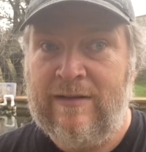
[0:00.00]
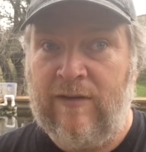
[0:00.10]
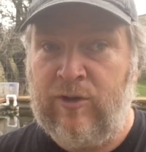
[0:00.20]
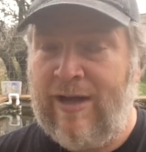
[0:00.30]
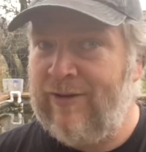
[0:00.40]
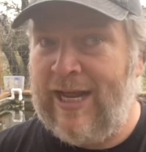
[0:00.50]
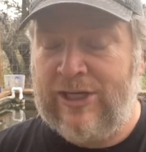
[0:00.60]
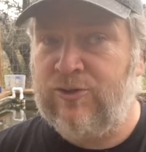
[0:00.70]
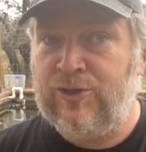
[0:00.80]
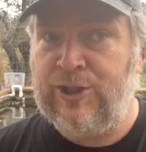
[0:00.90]
if you have an
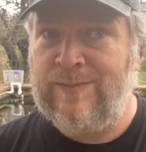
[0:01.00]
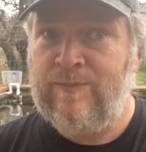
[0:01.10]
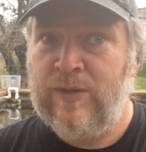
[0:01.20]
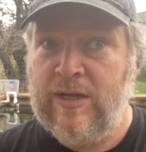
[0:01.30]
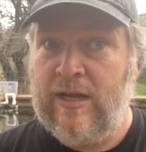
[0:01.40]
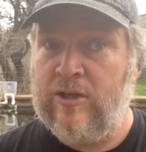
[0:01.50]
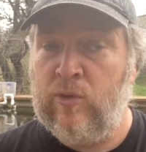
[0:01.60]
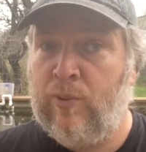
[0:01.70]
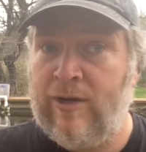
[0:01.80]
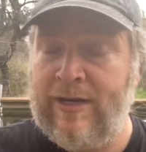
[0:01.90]
estrogen and you
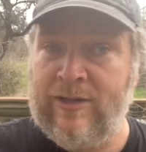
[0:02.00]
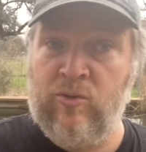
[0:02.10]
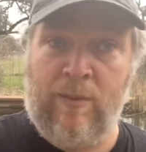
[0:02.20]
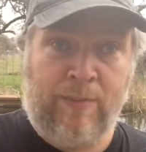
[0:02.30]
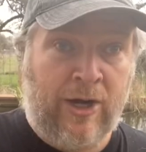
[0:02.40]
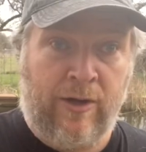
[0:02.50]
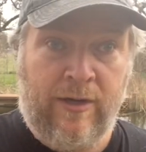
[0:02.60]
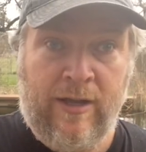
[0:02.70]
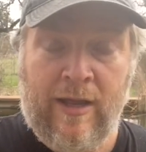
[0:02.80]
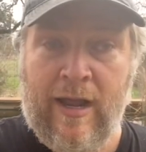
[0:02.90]
put it into a bird,